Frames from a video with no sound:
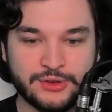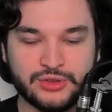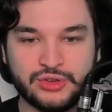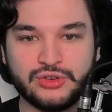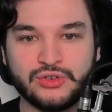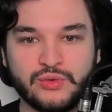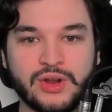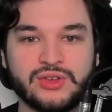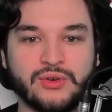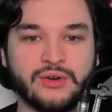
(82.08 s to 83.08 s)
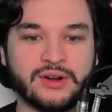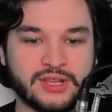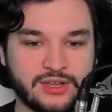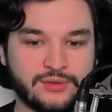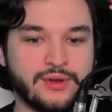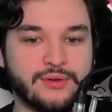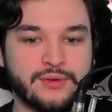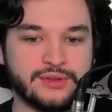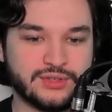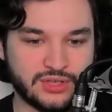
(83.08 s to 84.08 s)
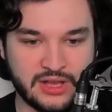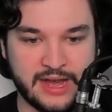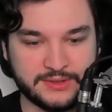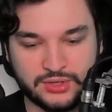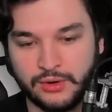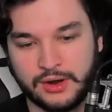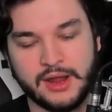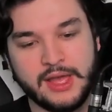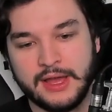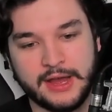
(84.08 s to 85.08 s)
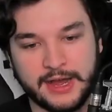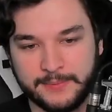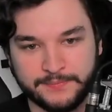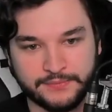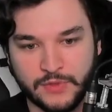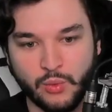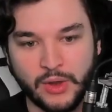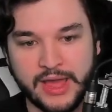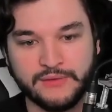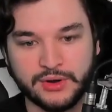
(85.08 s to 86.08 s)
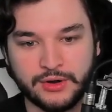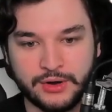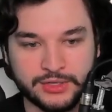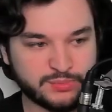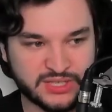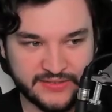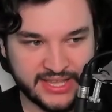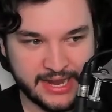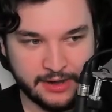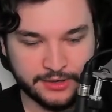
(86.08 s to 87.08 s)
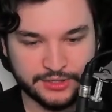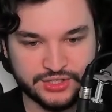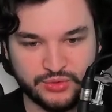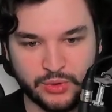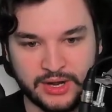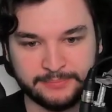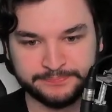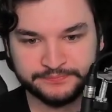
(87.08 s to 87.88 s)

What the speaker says: to your hero slots or whatever specific inheritance you want.